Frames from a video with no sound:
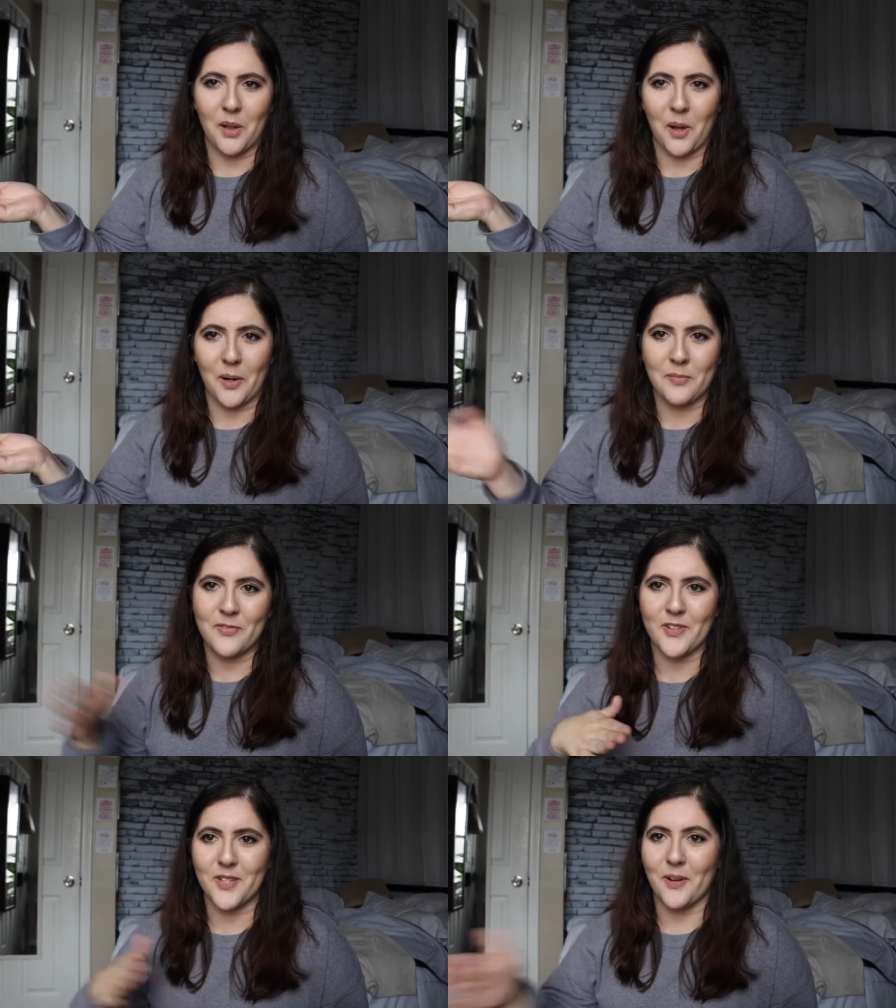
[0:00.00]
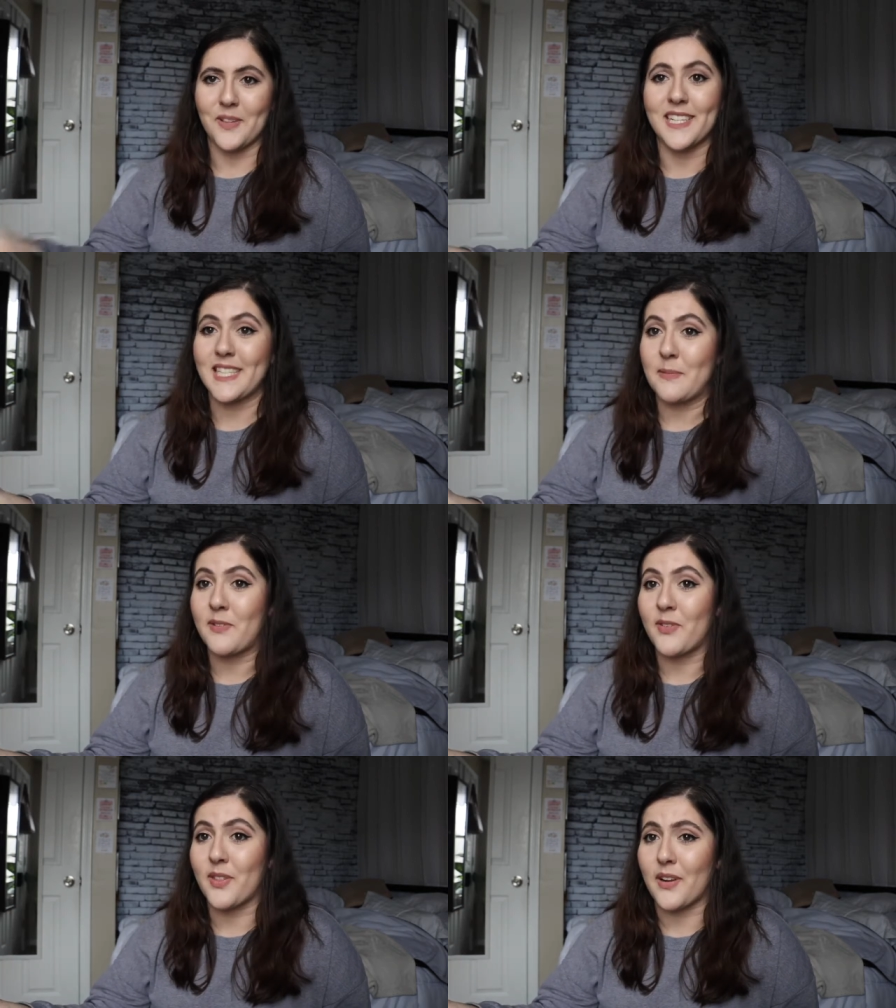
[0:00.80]
alarm for only
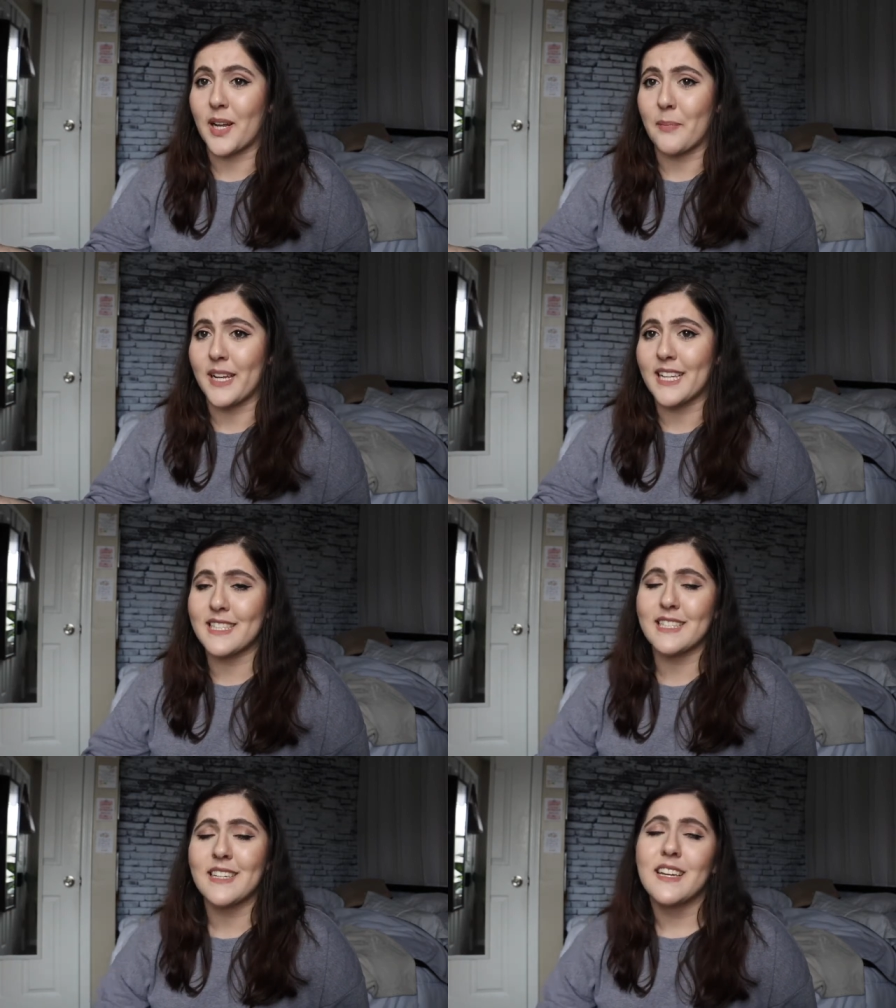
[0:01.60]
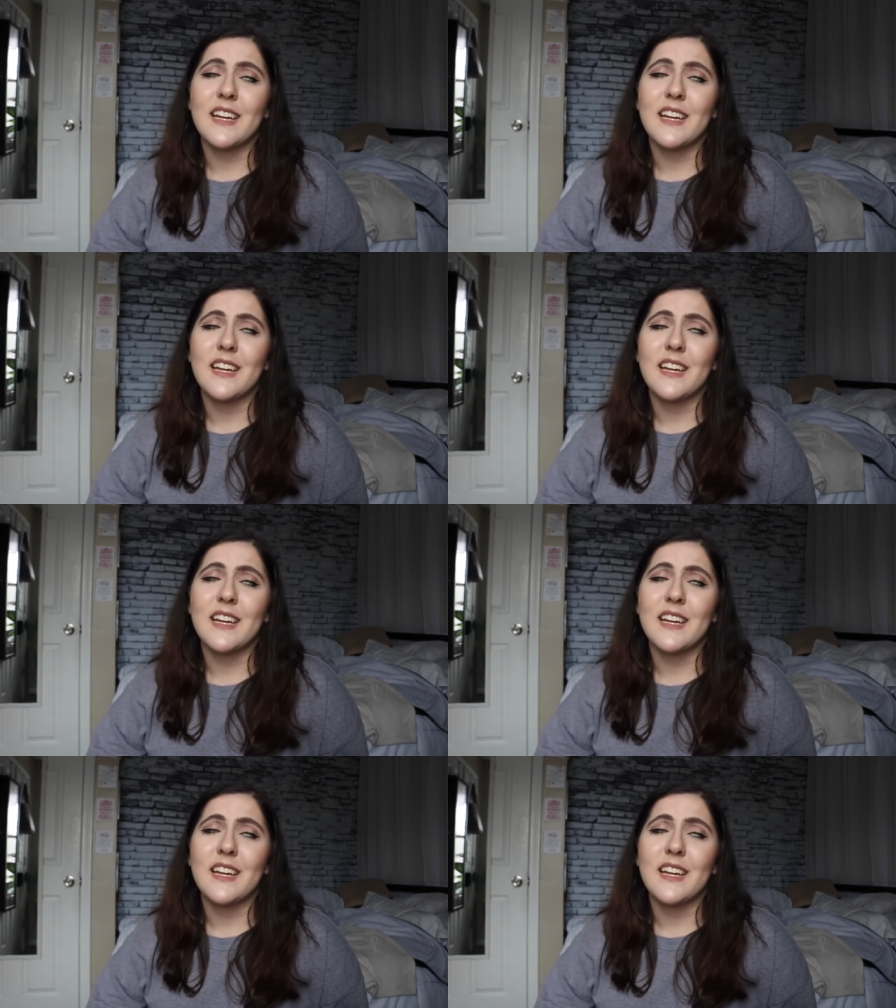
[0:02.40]
sleeping for 30 minutes.